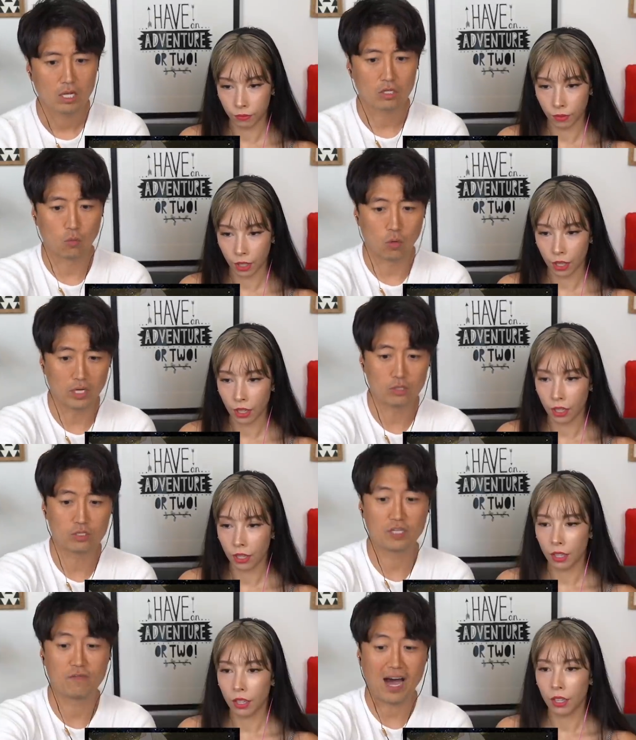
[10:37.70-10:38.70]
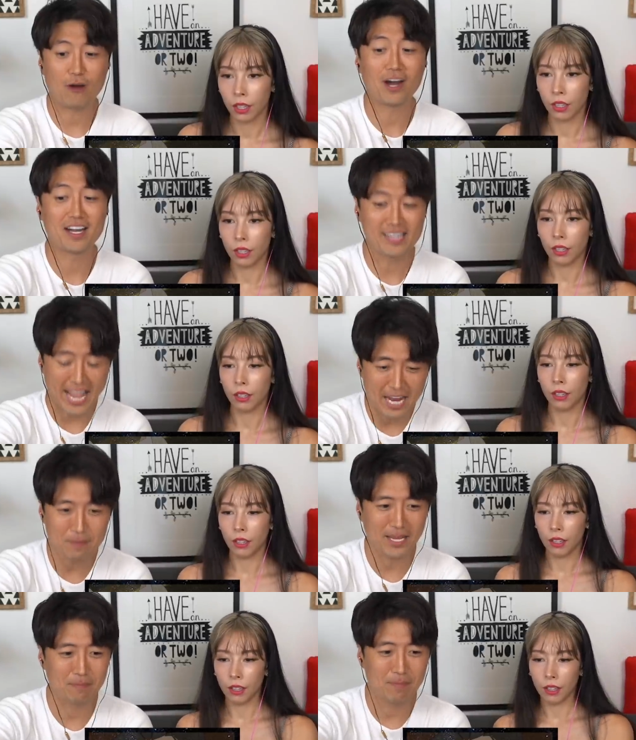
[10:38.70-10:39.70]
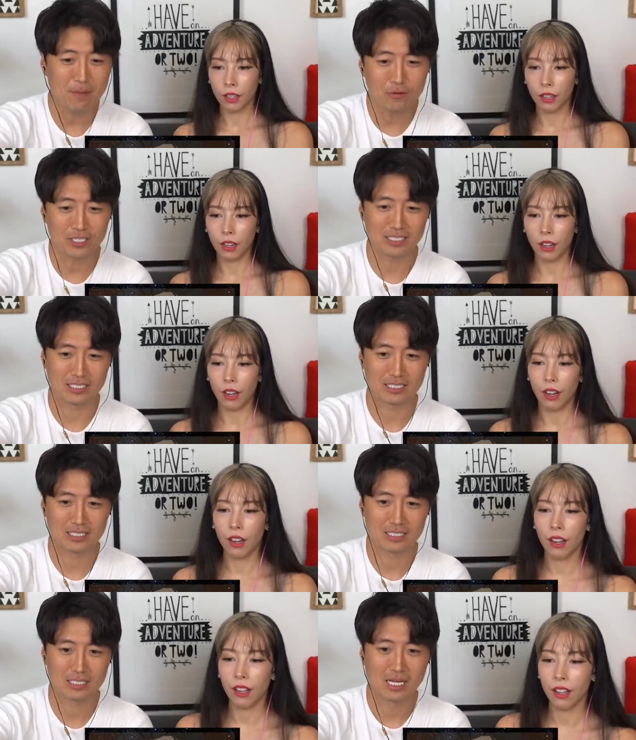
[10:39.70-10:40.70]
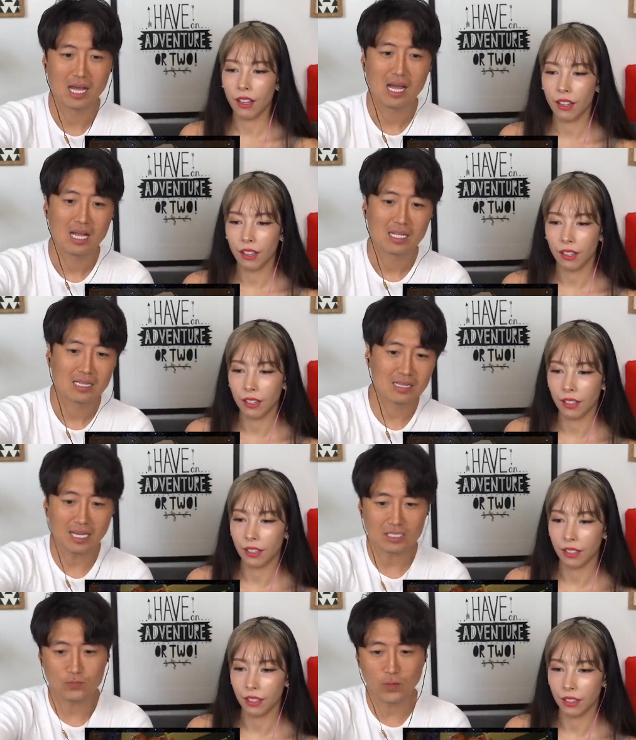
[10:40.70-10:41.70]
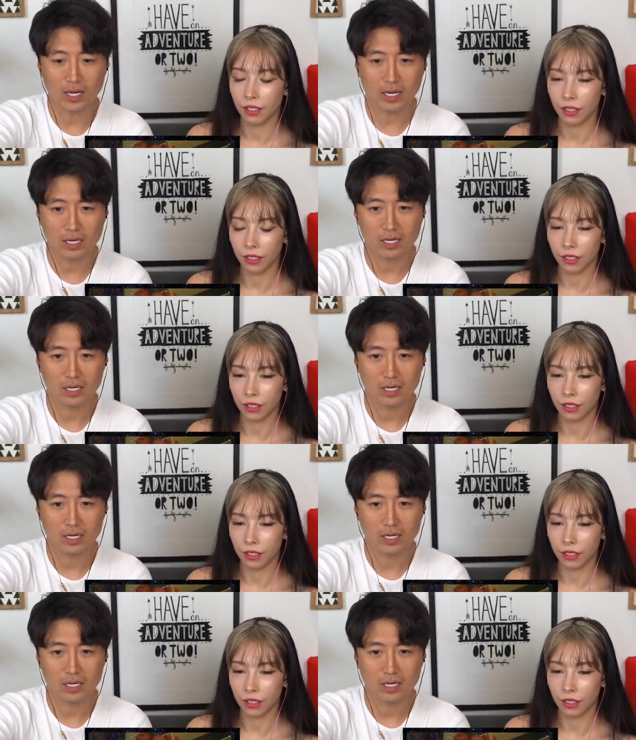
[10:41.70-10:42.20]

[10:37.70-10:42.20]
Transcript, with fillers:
Speaker 1: The one who devoured her name and memories. Oh. That's why